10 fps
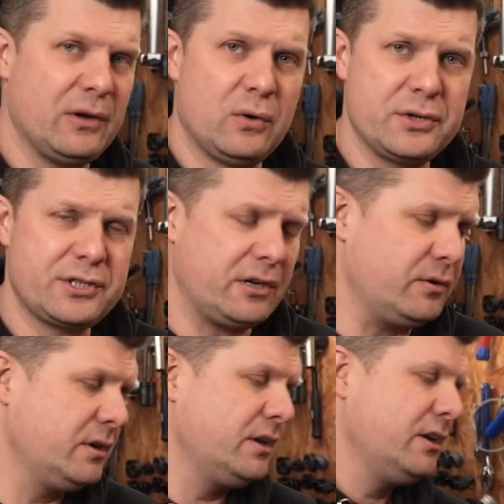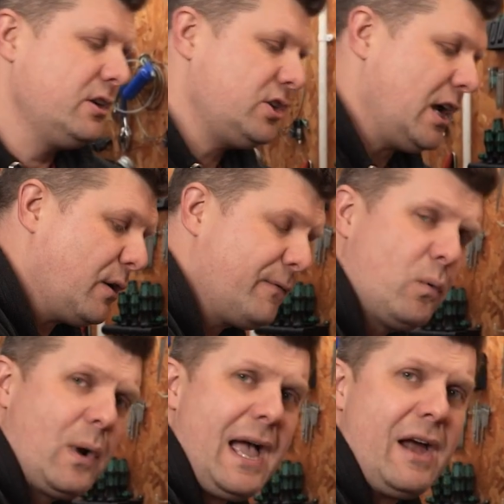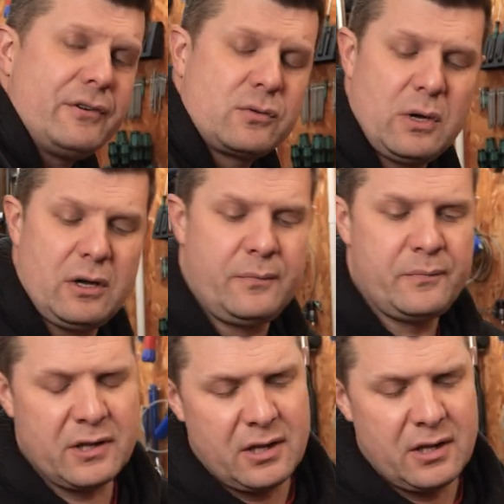And also check for wear as well.